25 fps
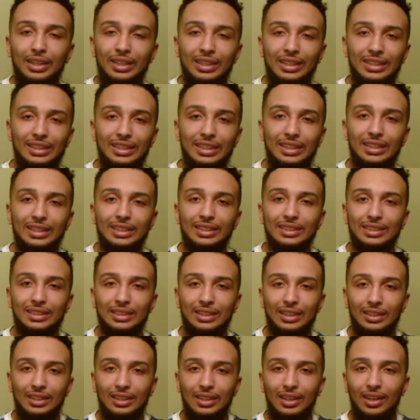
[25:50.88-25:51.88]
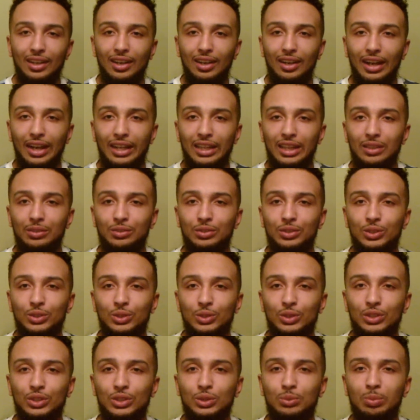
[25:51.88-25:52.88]
He is a high-level
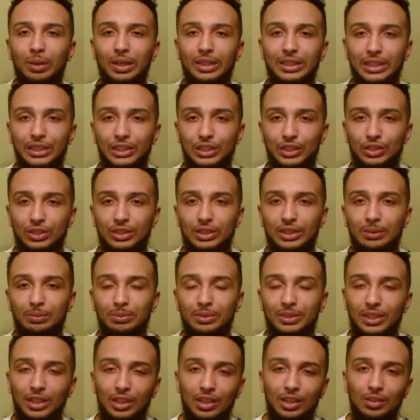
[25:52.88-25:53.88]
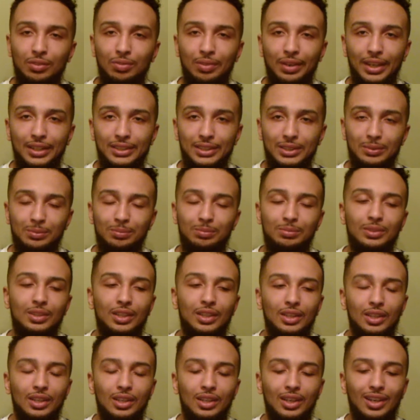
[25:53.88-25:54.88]
jiu-jitsu practitioner himself, has some
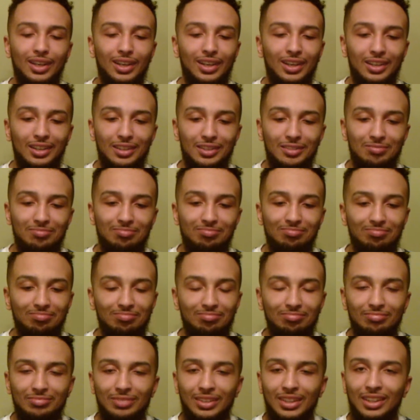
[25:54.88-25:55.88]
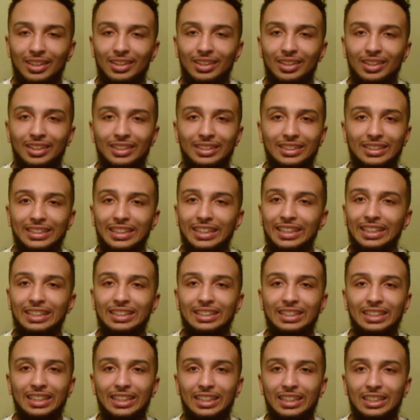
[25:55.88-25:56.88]
there's a
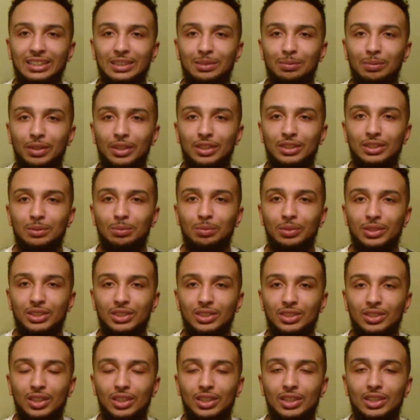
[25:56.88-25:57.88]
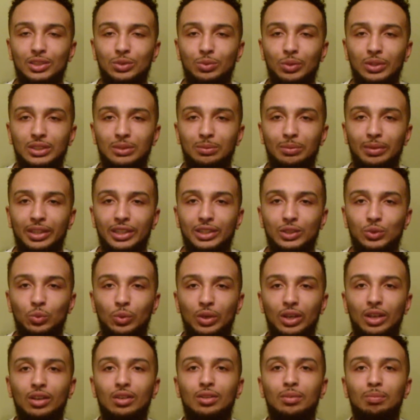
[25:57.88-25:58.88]
guillotine and some other submissions on his resume as
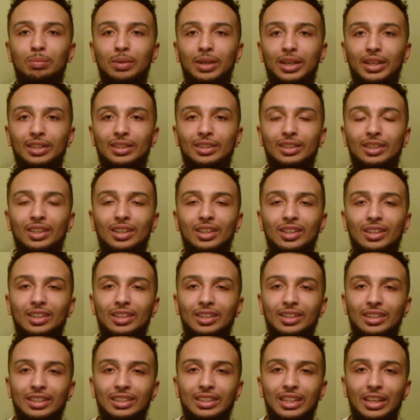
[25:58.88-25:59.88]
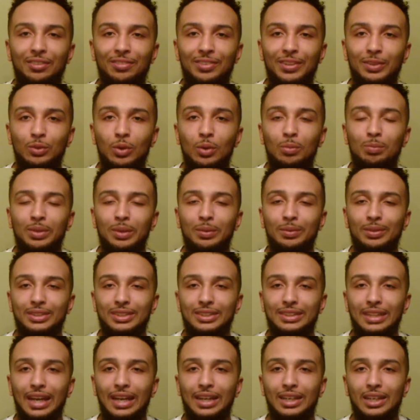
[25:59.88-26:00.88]
well, but he definitely won't be able to
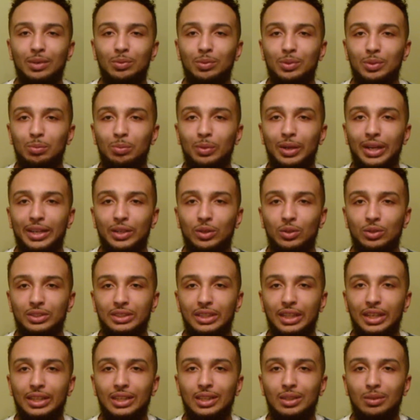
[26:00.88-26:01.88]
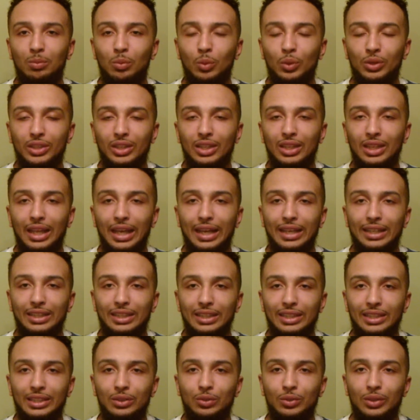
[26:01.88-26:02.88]
stack up with Brian Ortega more than
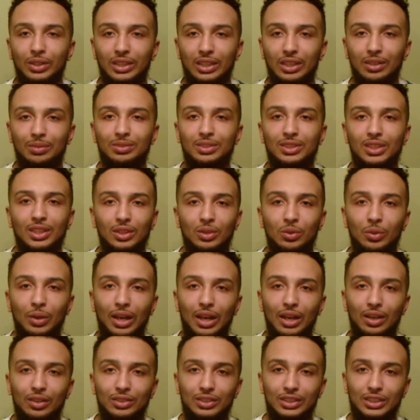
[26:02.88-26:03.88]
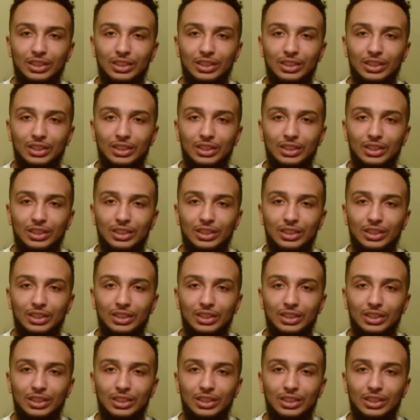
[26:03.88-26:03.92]
likely when it comes to the ground